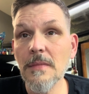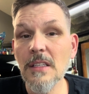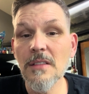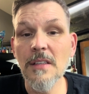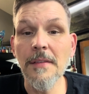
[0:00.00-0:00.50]

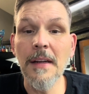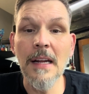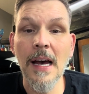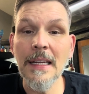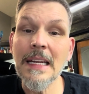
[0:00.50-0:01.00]

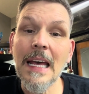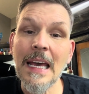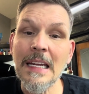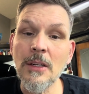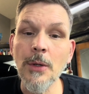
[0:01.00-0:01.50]
79 and
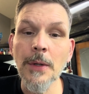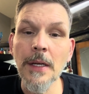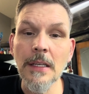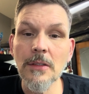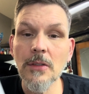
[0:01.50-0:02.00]
80
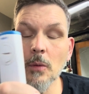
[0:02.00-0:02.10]
degrees,